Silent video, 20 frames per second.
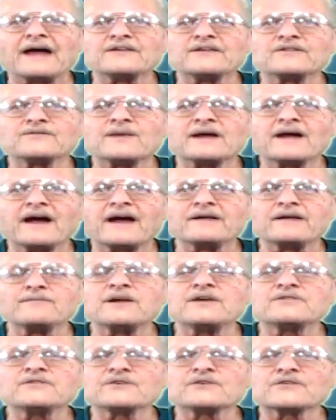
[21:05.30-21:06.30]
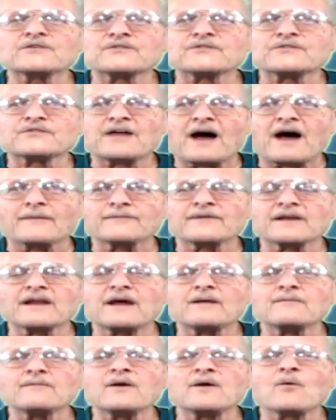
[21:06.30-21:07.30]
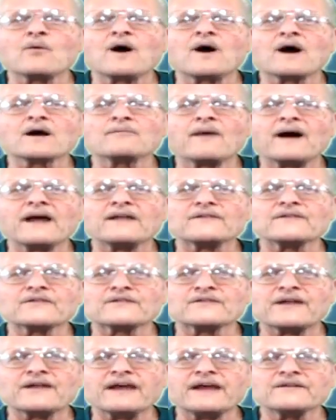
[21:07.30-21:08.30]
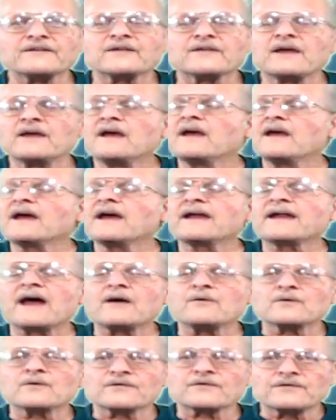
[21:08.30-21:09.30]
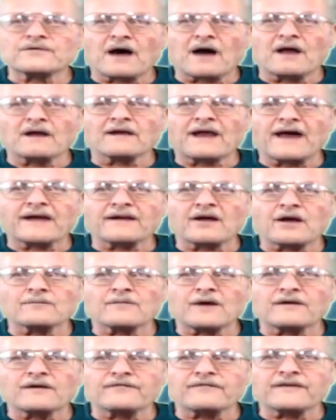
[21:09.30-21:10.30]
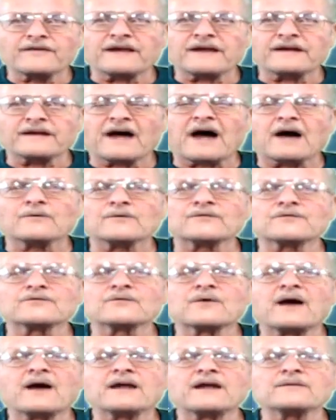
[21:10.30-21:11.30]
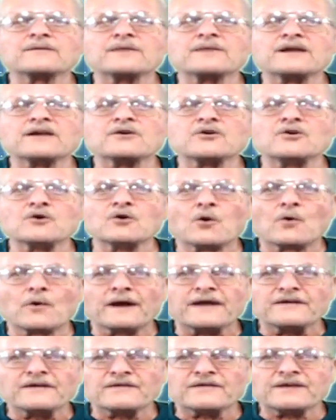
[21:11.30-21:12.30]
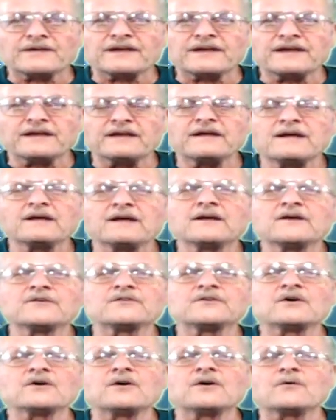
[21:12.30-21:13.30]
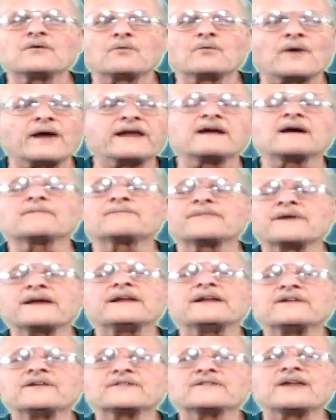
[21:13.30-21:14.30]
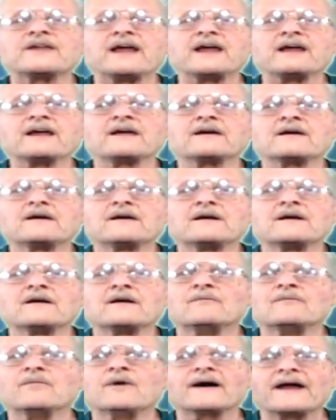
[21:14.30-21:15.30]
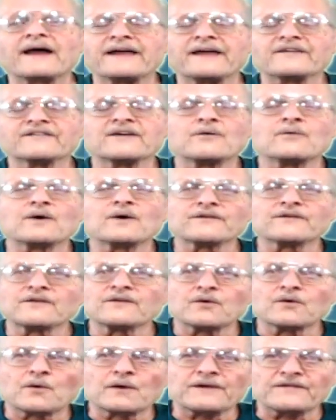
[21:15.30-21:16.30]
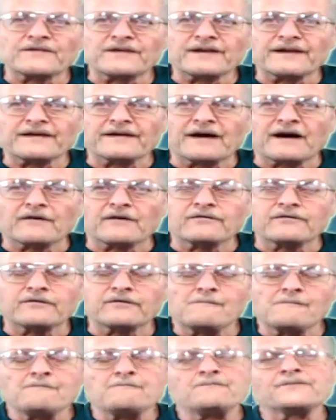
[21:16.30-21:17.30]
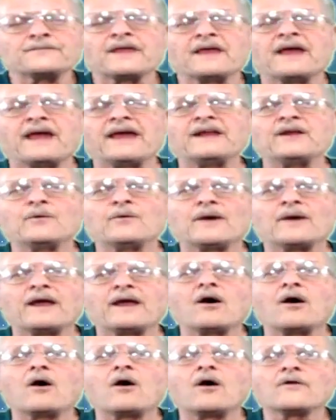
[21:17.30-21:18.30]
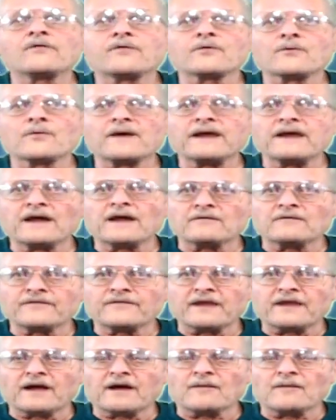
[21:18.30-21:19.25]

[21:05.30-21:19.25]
behind me just stopped, let me walk by the snake, and I was not light on my feet. I was trying to be noisy to wake up any snake, but I guess I wasn't noisy enough. Anyway, all 3 of them,